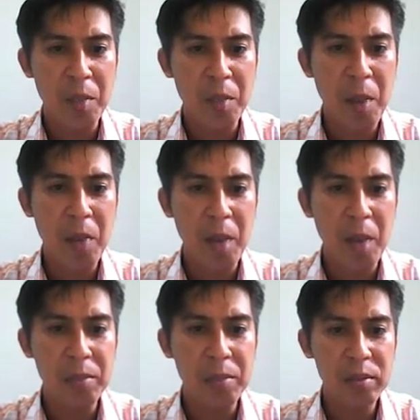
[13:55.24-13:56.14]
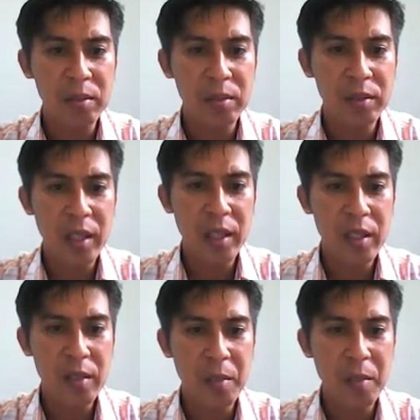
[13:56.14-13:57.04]
pop-up. Okay,
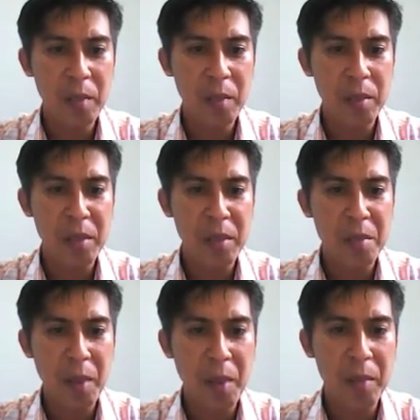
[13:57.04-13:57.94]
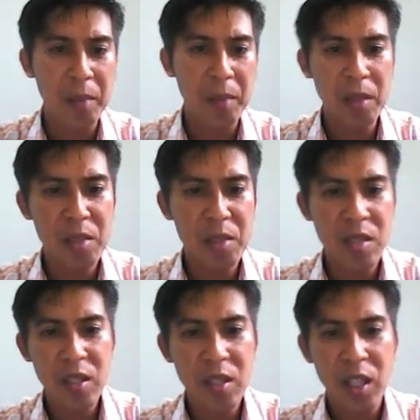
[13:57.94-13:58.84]
pop-up. In pop-up, that
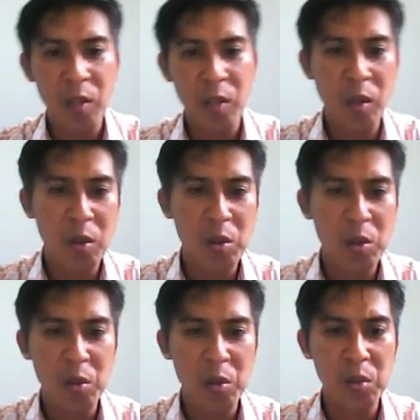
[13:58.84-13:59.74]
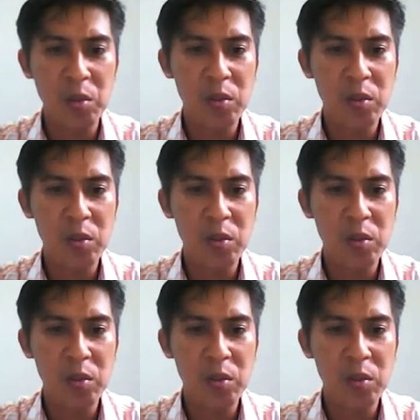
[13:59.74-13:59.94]
means it will go to